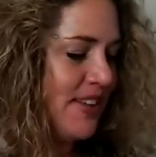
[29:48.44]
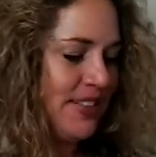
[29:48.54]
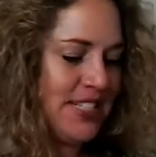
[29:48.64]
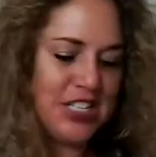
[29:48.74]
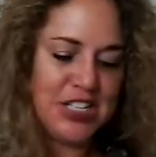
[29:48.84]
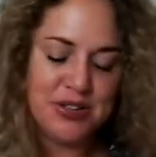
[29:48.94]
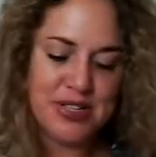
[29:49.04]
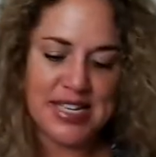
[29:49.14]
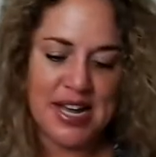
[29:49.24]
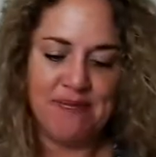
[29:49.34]
Let's do
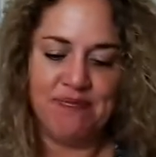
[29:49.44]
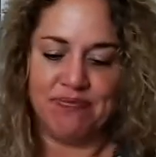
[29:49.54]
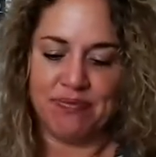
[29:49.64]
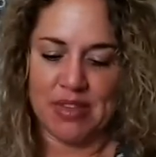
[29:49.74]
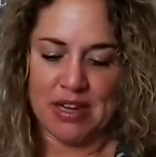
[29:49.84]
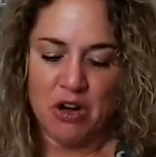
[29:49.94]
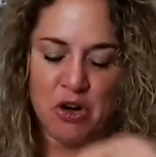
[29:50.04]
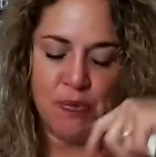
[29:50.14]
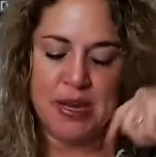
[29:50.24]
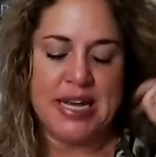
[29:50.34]
some
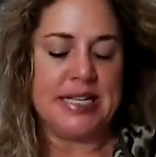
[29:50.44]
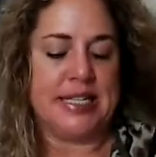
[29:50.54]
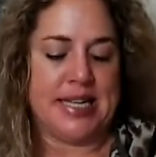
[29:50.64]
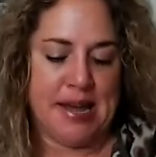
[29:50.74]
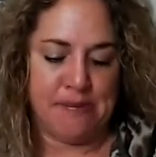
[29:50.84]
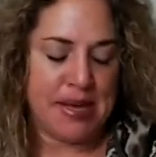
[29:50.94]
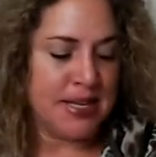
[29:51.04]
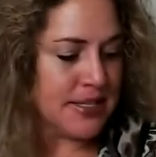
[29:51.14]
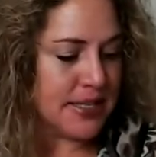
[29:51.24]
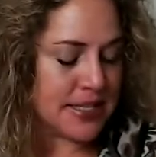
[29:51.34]
opening
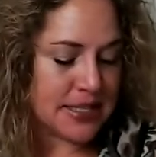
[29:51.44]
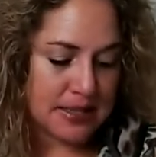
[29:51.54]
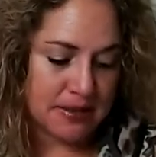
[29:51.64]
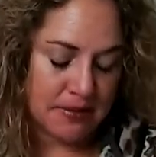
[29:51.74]
statements.